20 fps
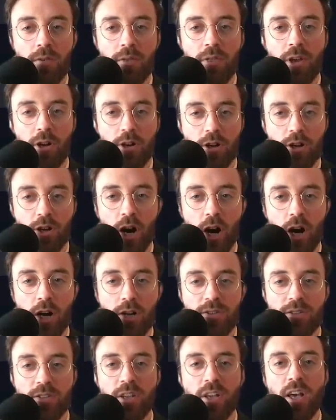their
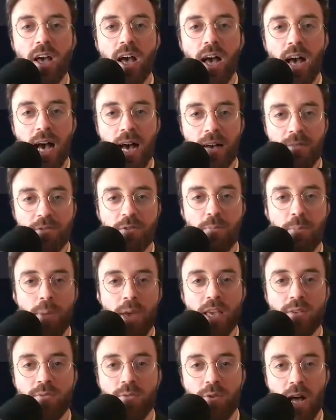costs after
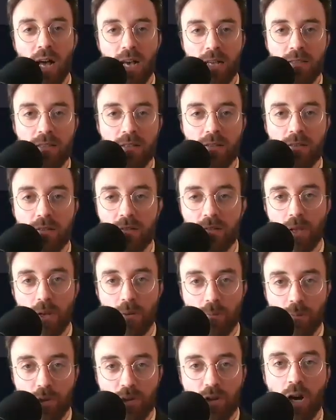paying for access.
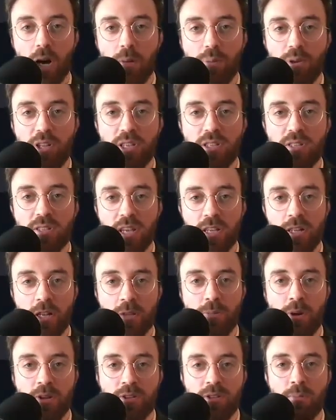But companies cannot
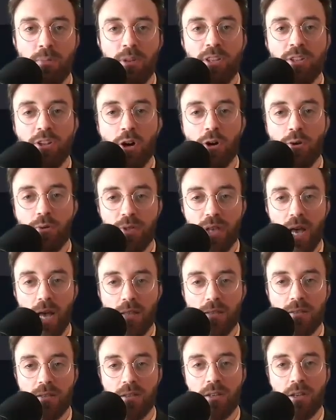possibly know
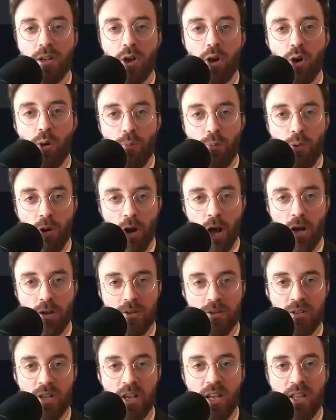that.
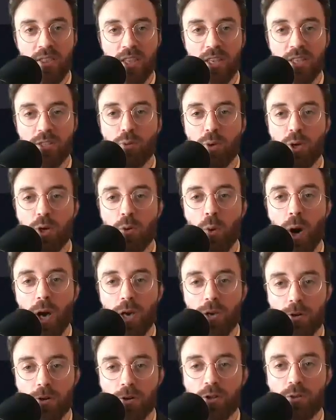Plus, This
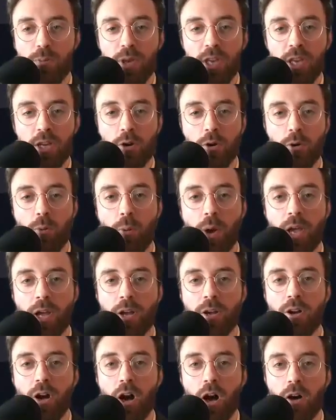requires being
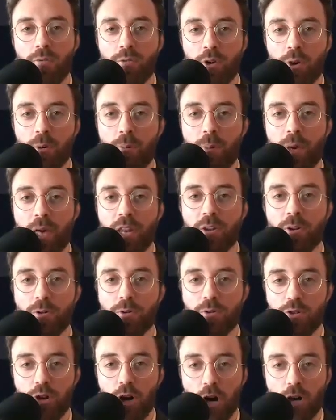aware of
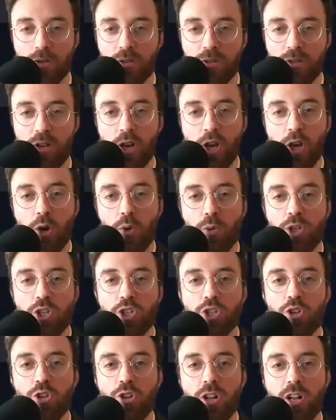competitors' costs, which
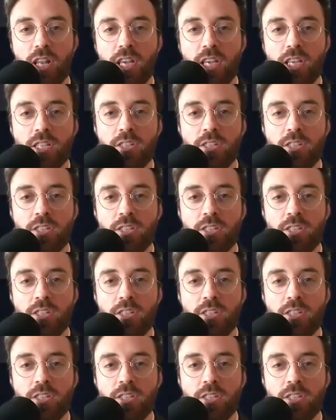could lead